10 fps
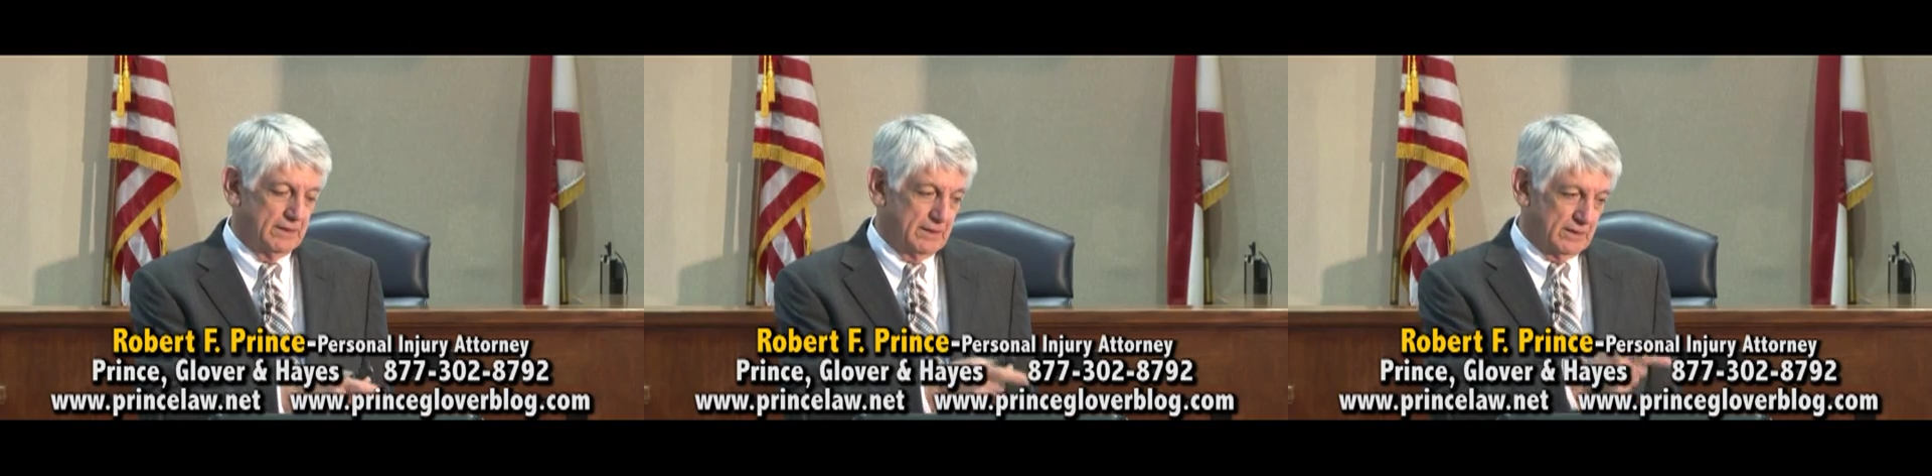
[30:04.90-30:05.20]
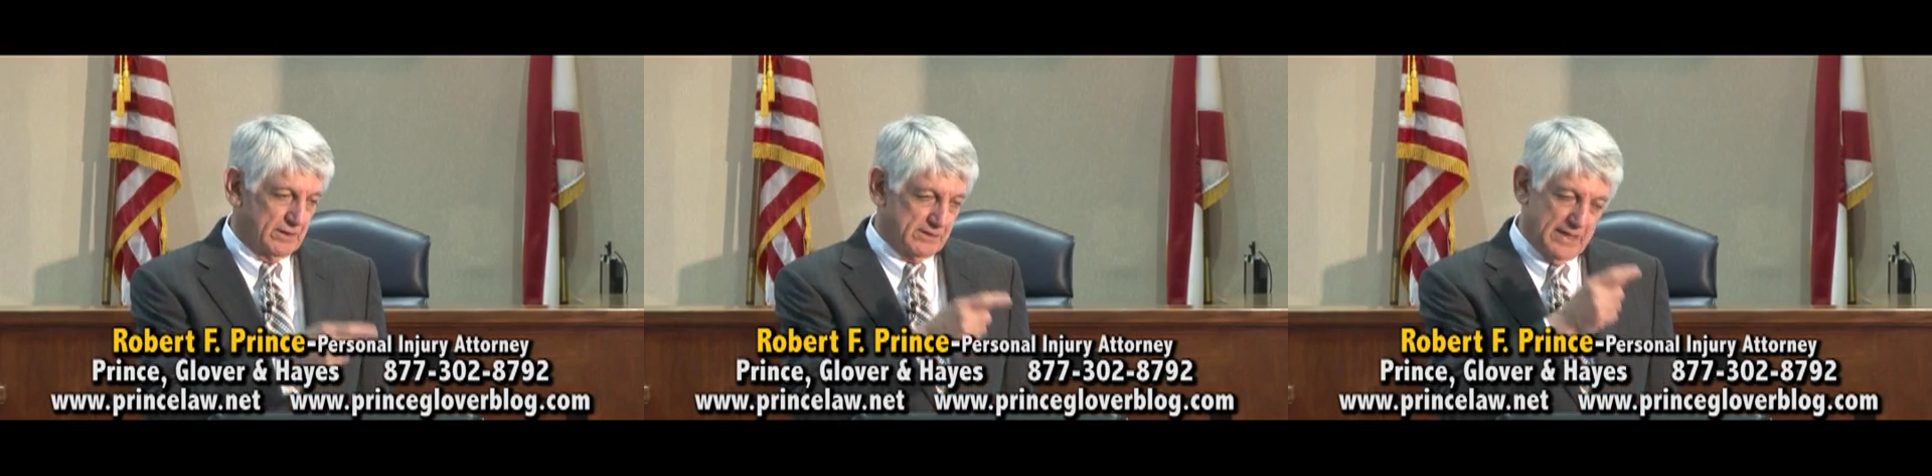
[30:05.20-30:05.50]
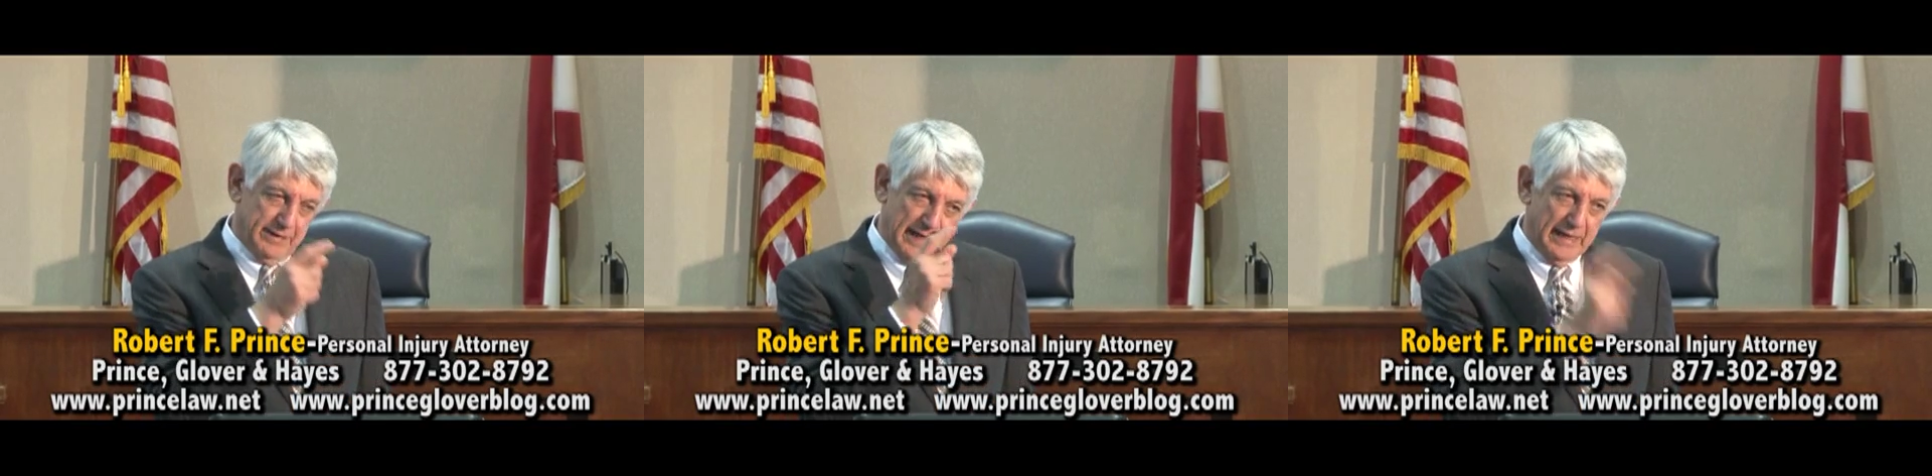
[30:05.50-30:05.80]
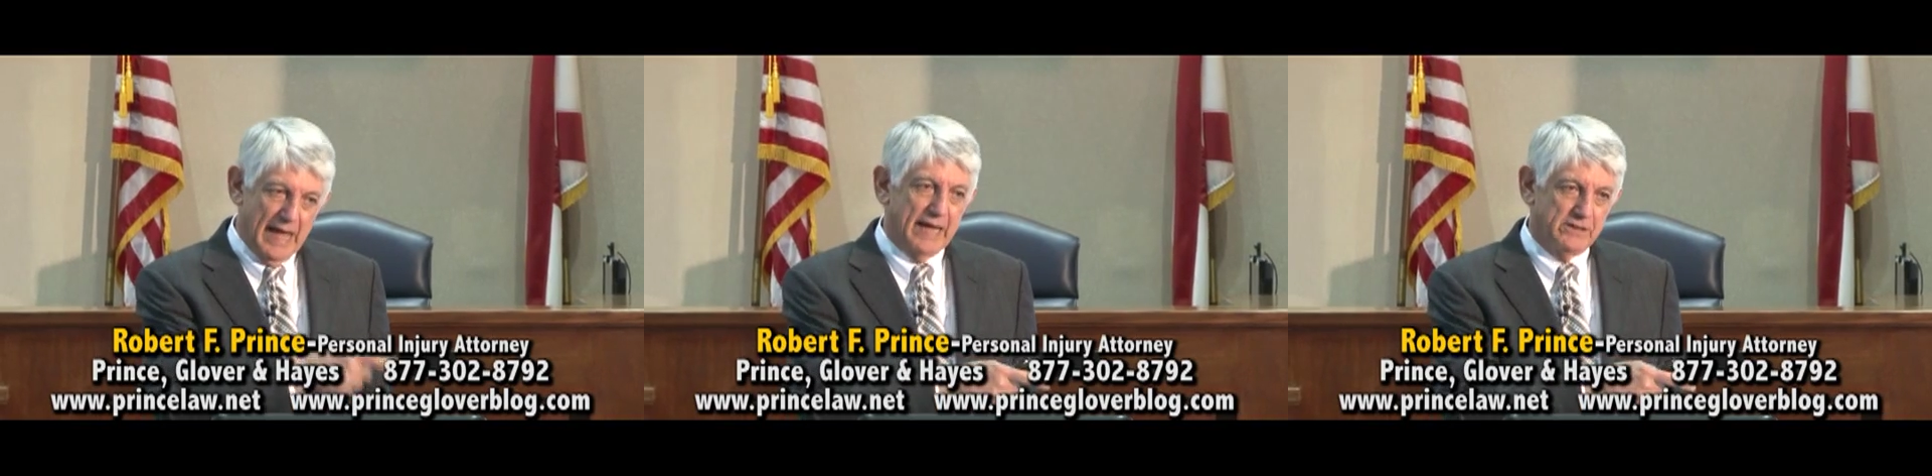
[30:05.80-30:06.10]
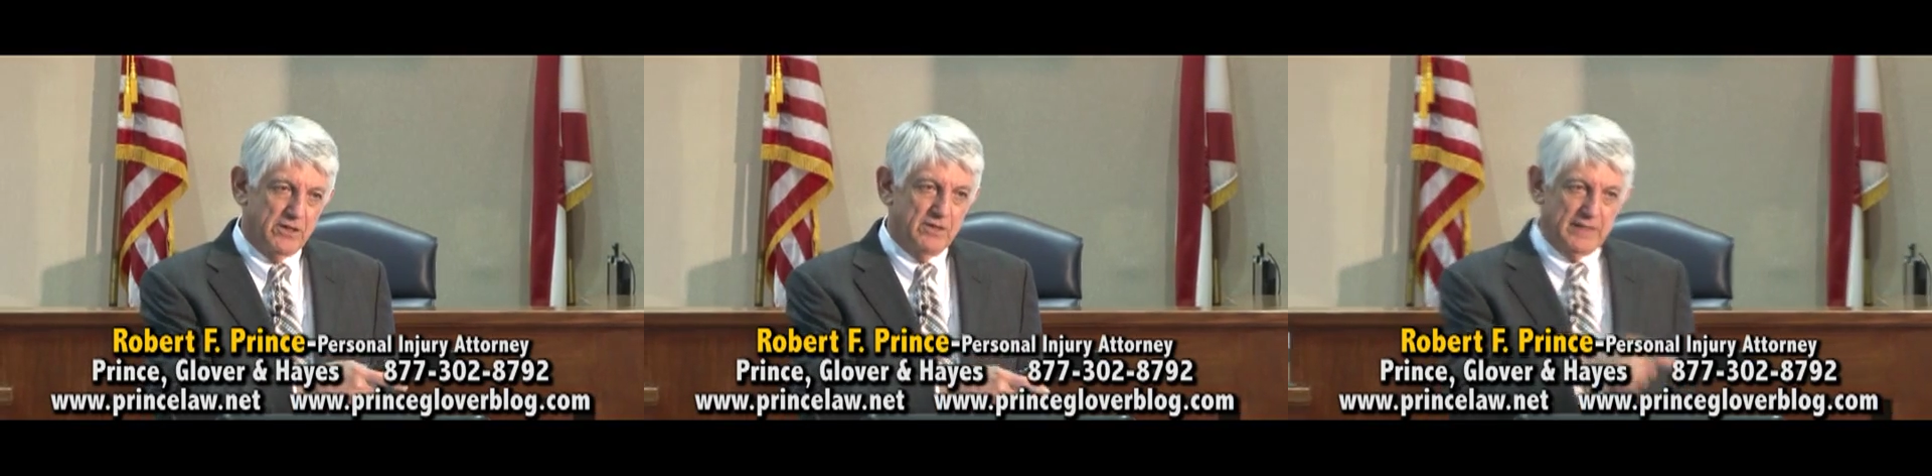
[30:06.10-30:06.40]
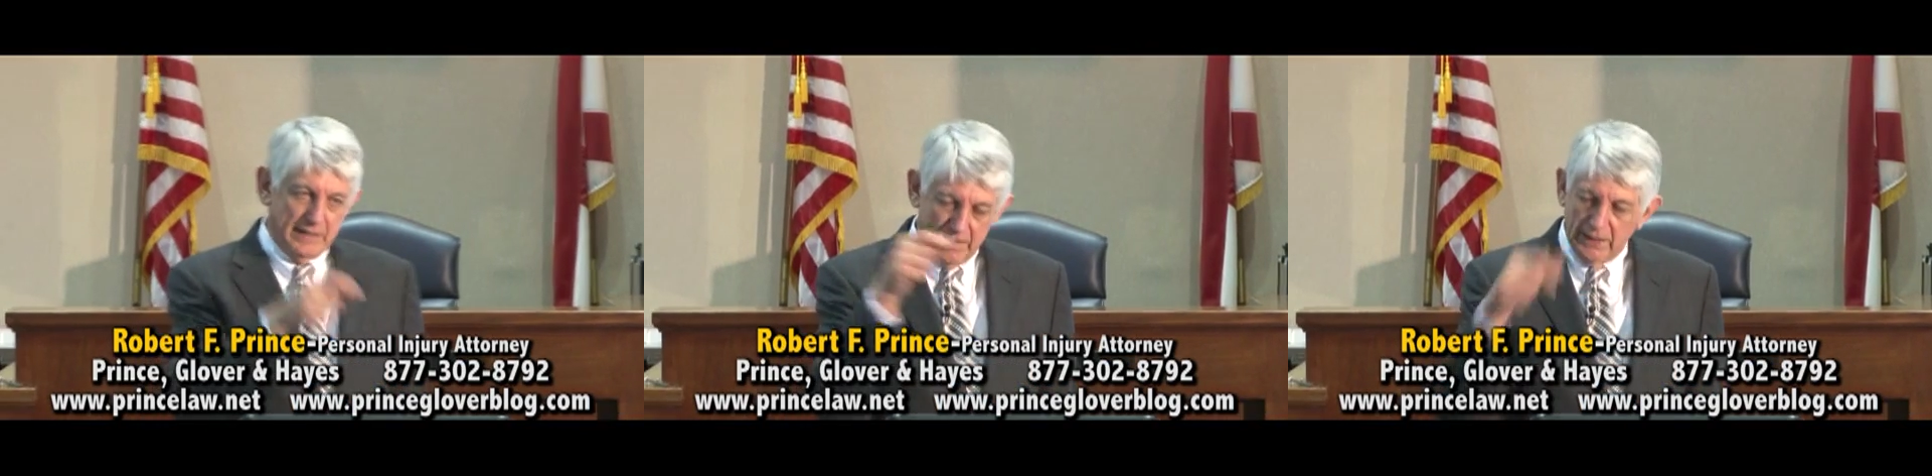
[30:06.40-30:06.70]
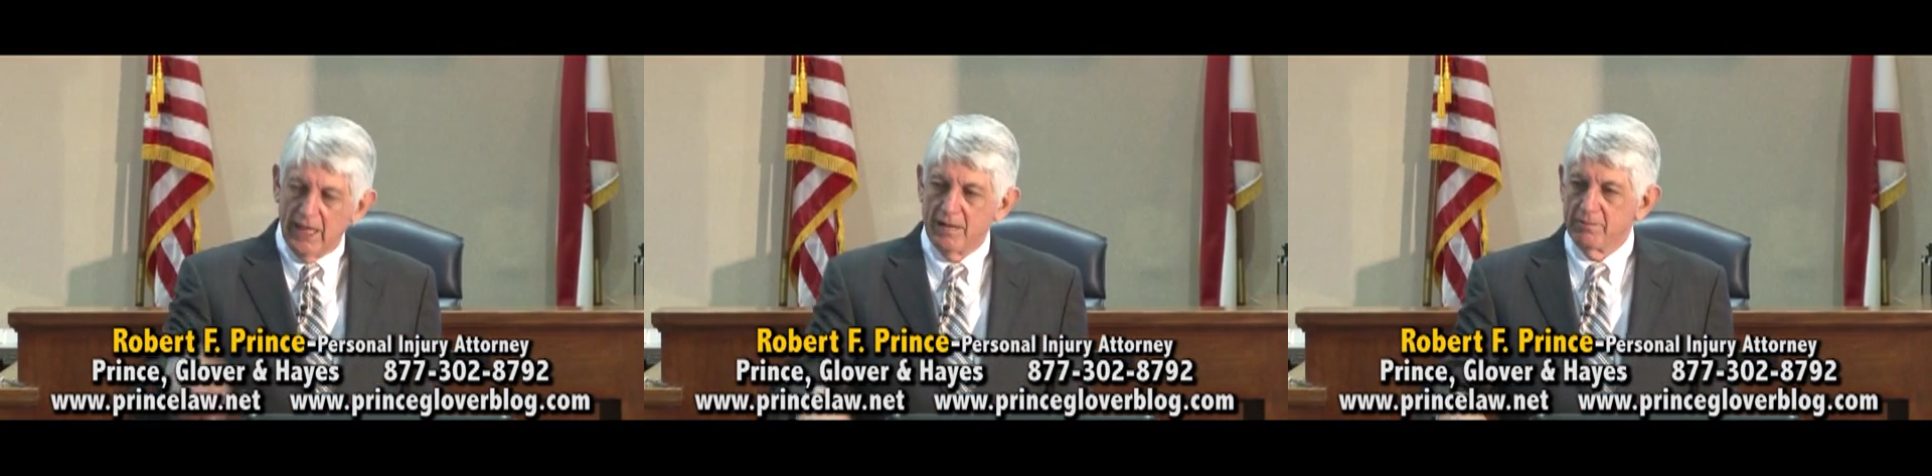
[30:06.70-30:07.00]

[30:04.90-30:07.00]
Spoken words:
because they liked her and they didn't like